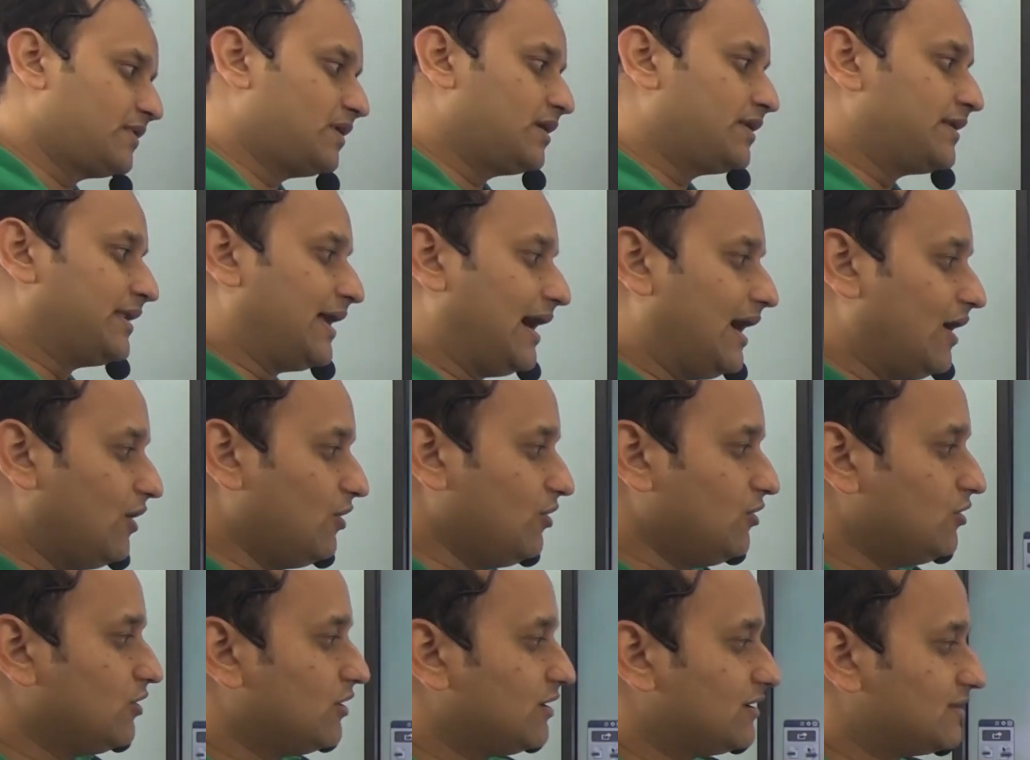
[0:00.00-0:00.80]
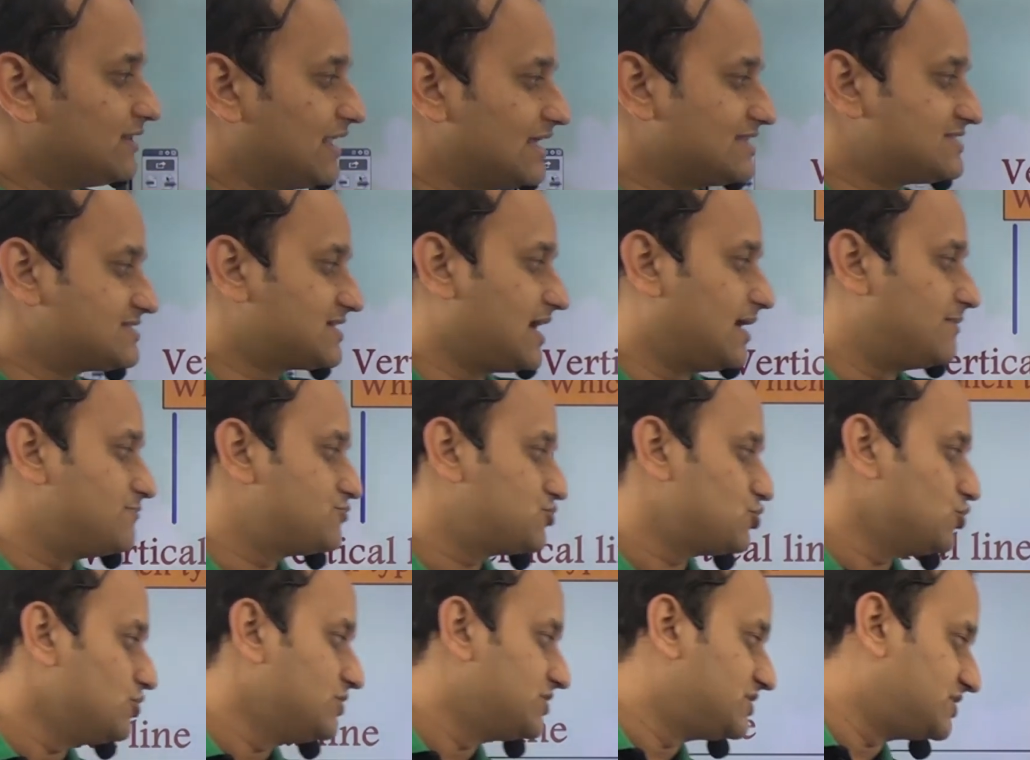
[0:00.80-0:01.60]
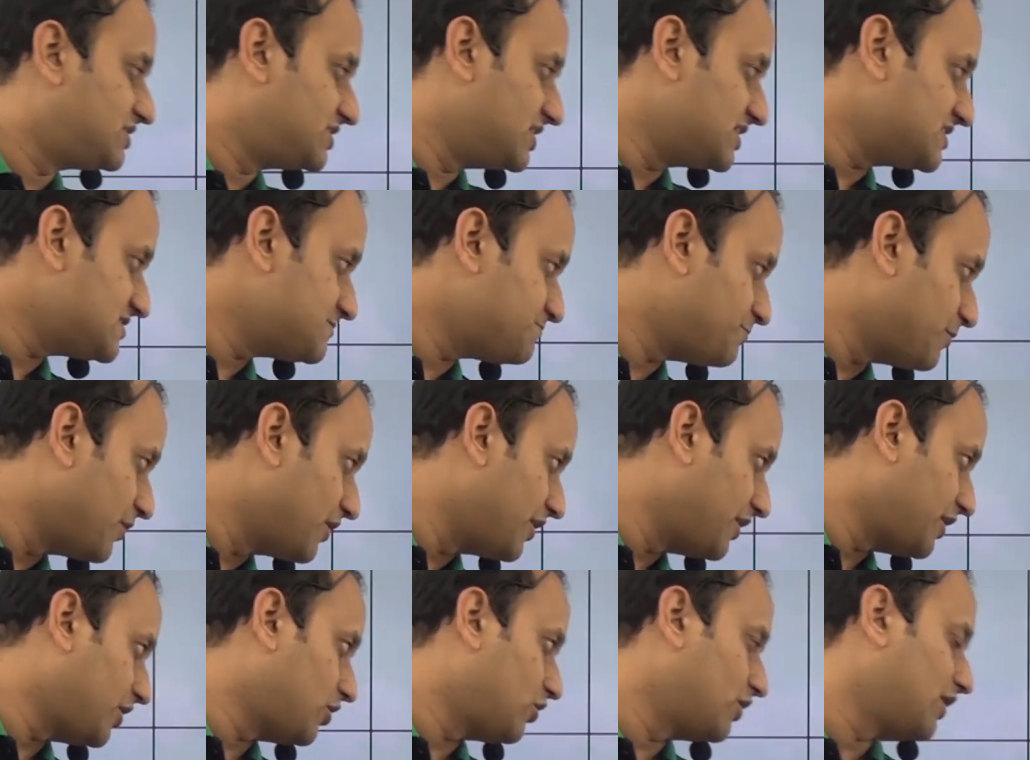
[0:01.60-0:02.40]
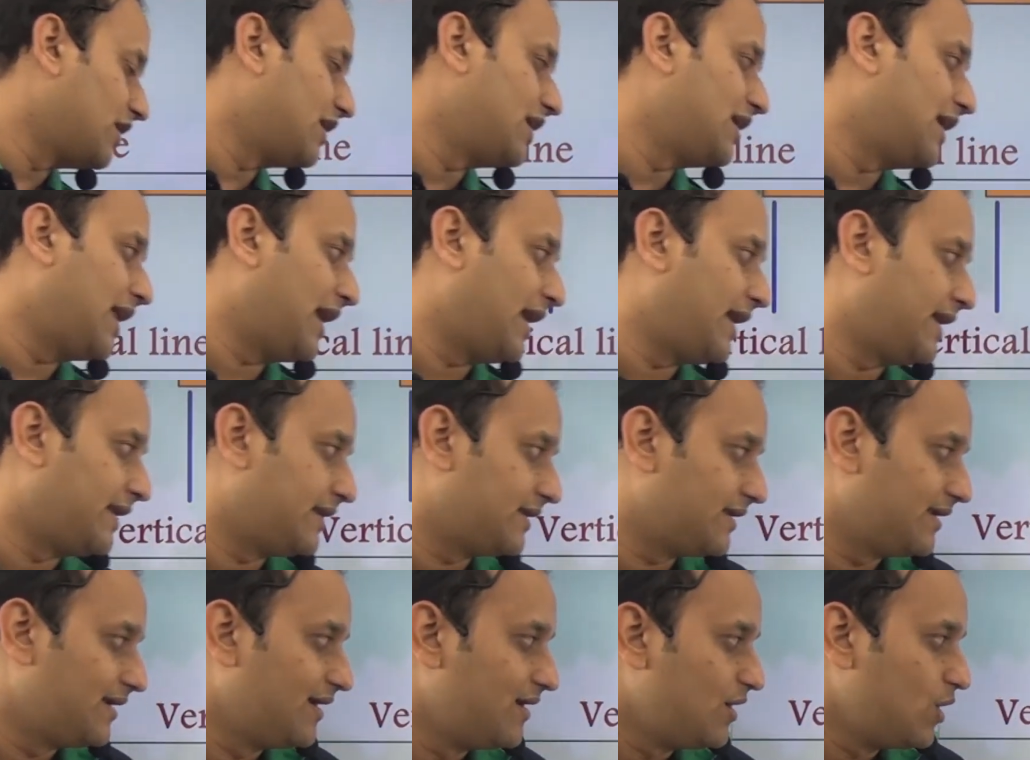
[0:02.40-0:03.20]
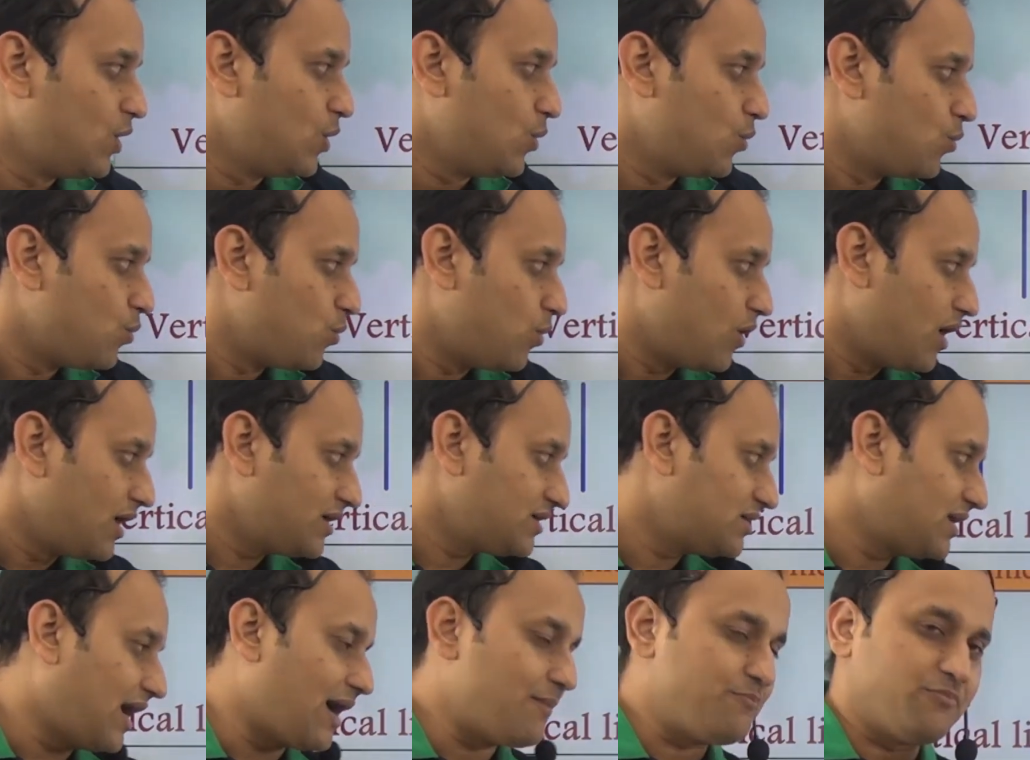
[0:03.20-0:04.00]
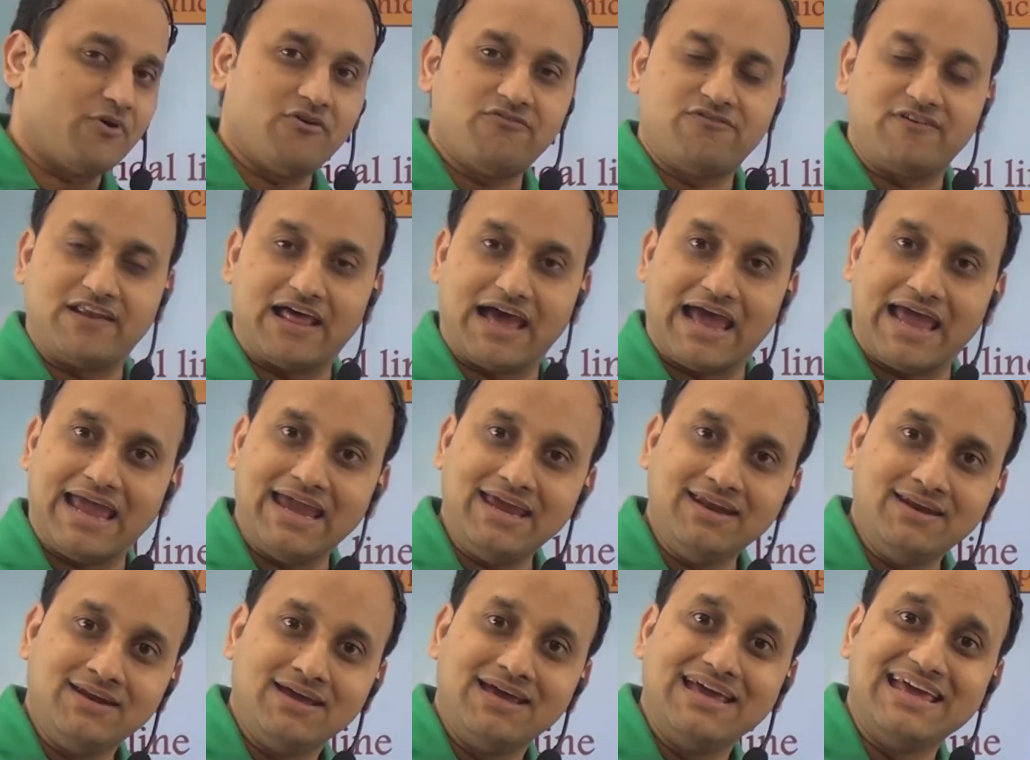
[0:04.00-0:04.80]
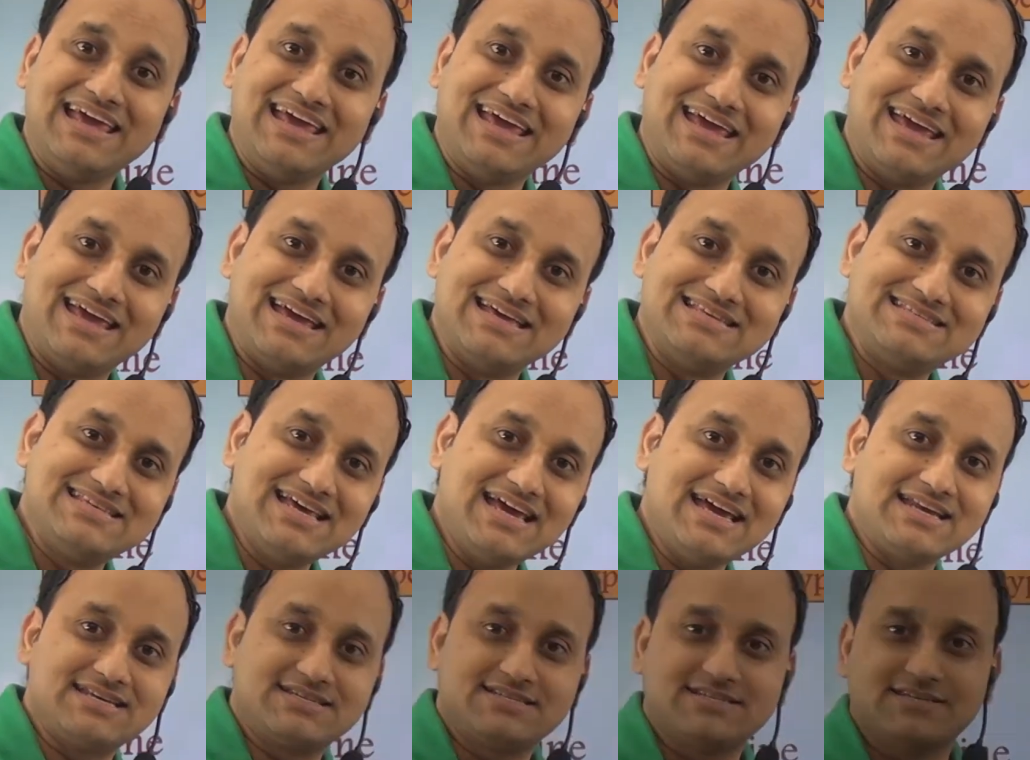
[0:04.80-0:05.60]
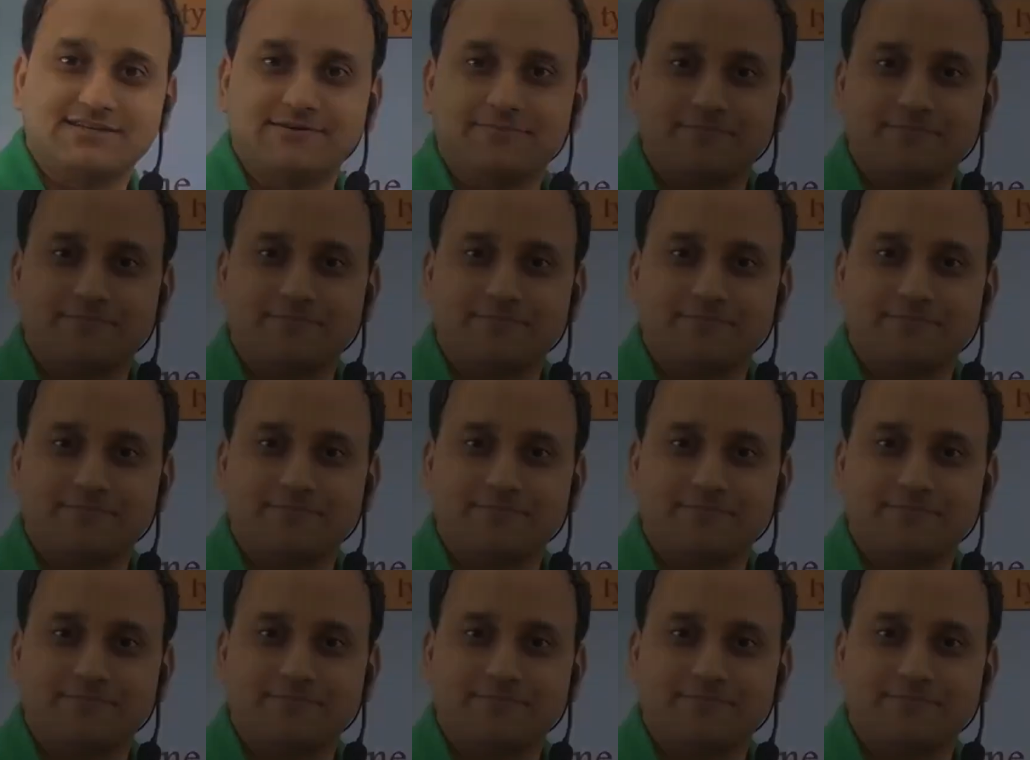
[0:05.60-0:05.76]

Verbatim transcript: Now let's come to this particular line. What type of line is it?